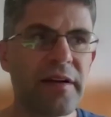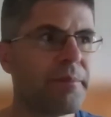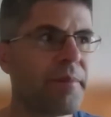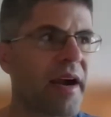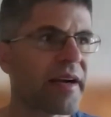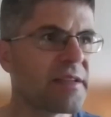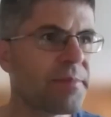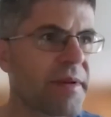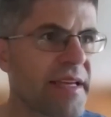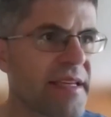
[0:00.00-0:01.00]

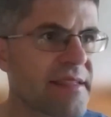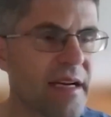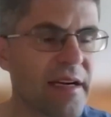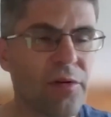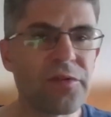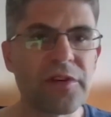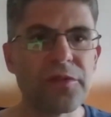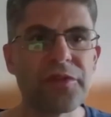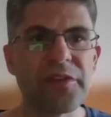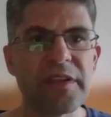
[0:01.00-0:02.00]
marketplace are also
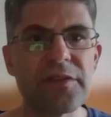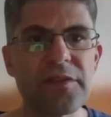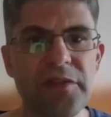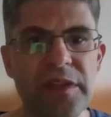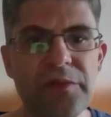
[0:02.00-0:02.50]
another industry